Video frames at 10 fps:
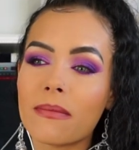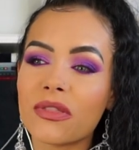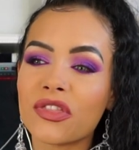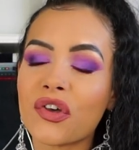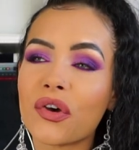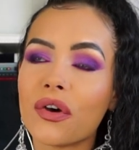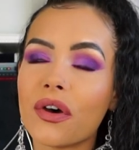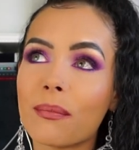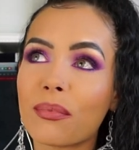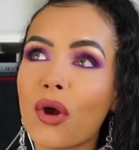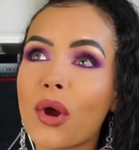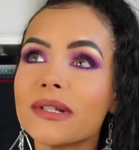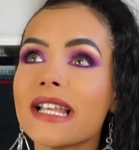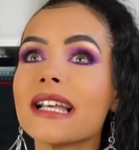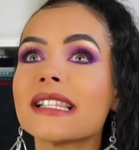the
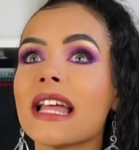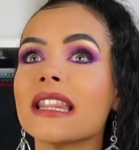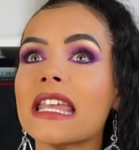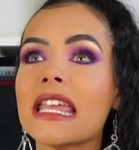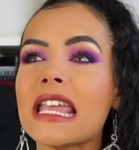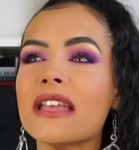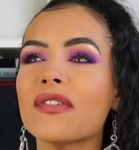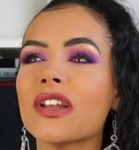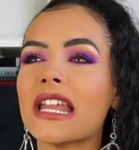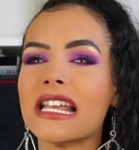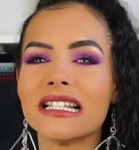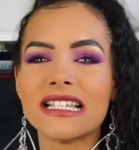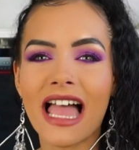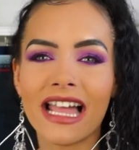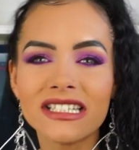process and the even
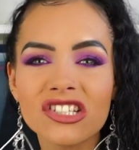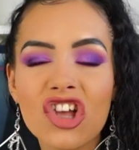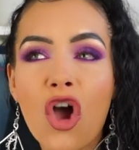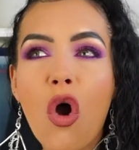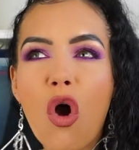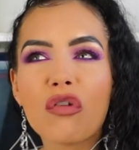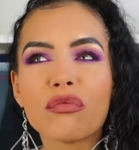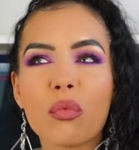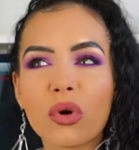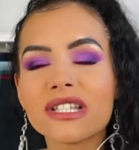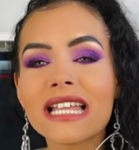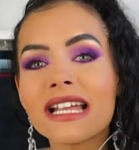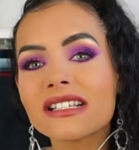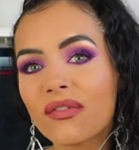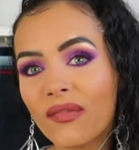intent of
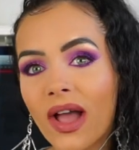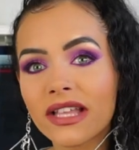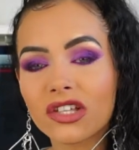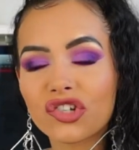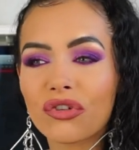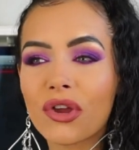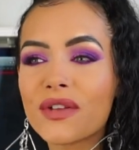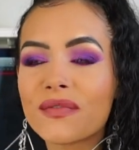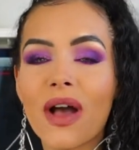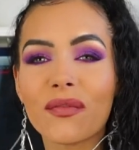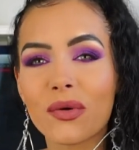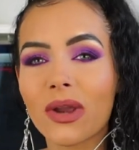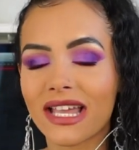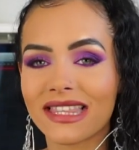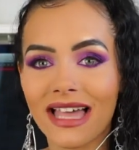wanting to find the truth, I feel
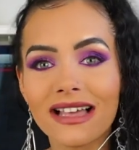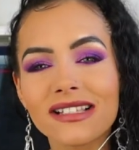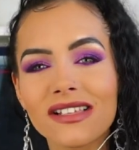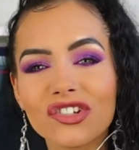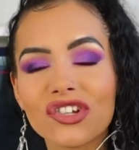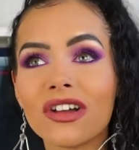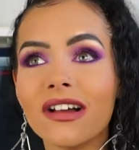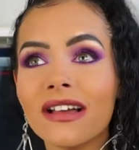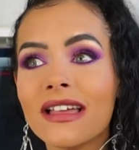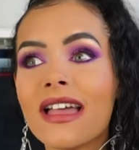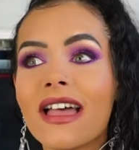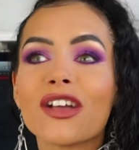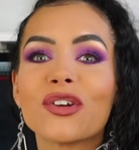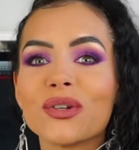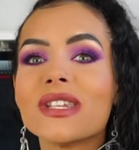like that's such a
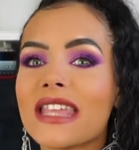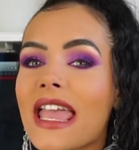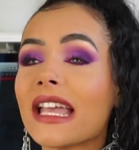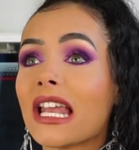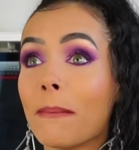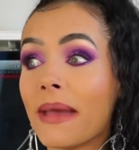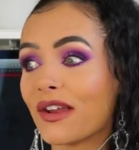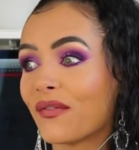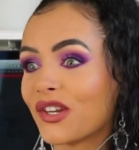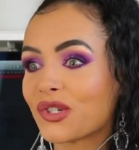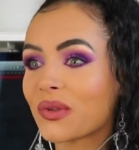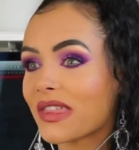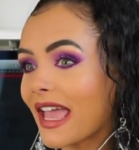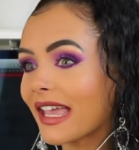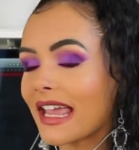good thing and a beneficial
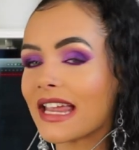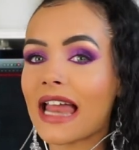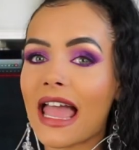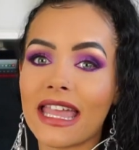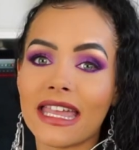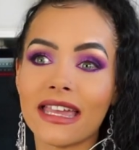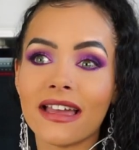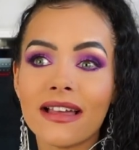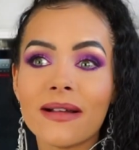thing in a